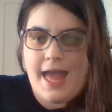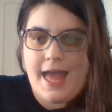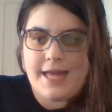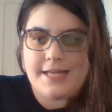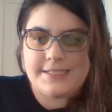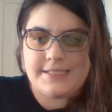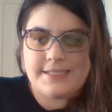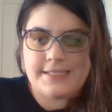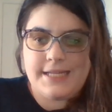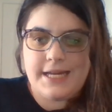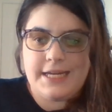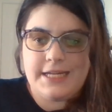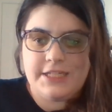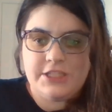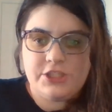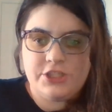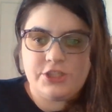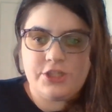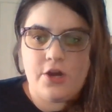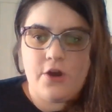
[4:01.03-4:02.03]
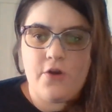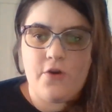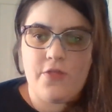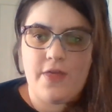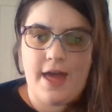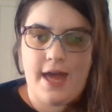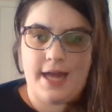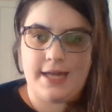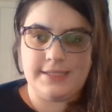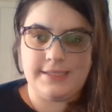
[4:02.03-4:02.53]
Studies show
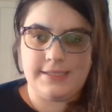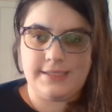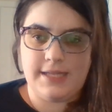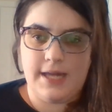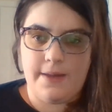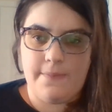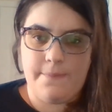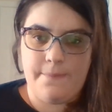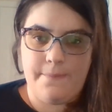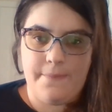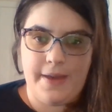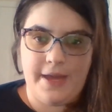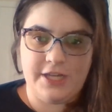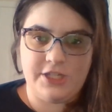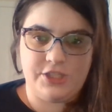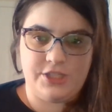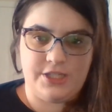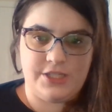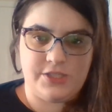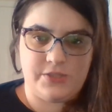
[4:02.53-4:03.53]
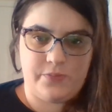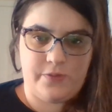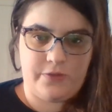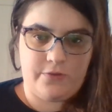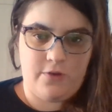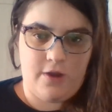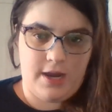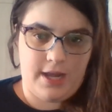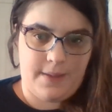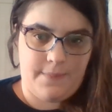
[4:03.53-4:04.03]
that some patients with
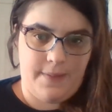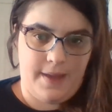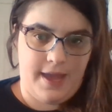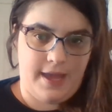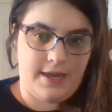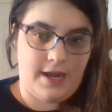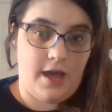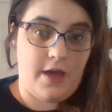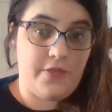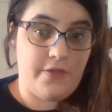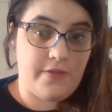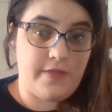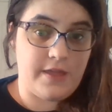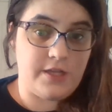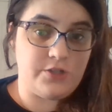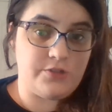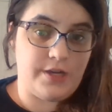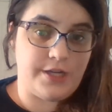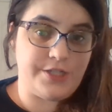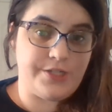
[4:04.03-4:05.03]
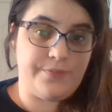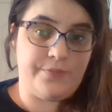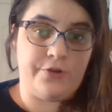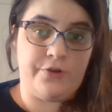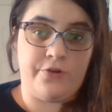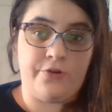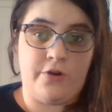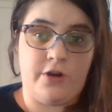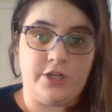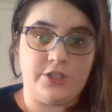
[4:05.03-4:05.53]
chronic pain other than trigeminal
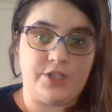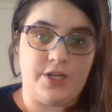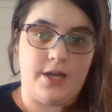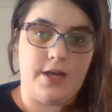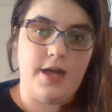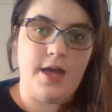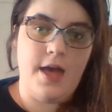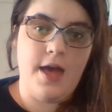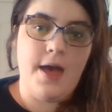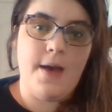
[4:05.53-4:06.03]
neuralgia